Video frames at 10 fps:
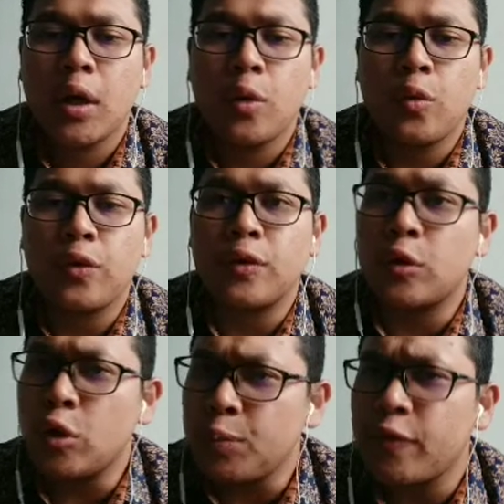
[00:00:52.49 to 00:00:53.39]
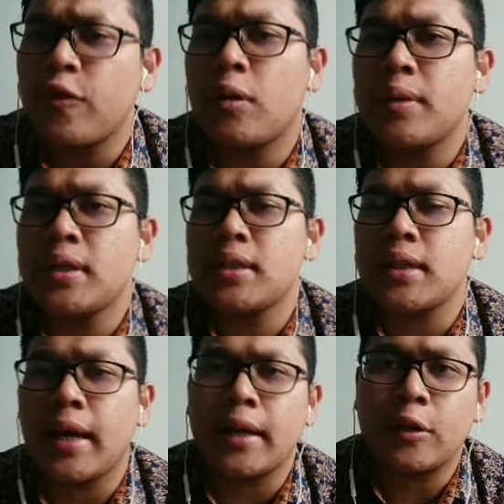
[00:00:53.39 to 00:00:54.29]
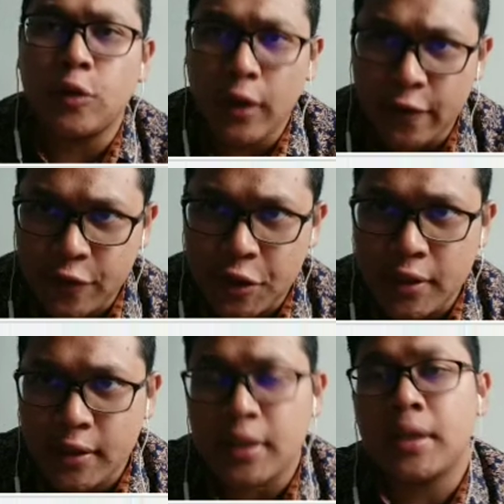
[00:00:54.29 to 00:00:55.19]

with good performance and good efficiency.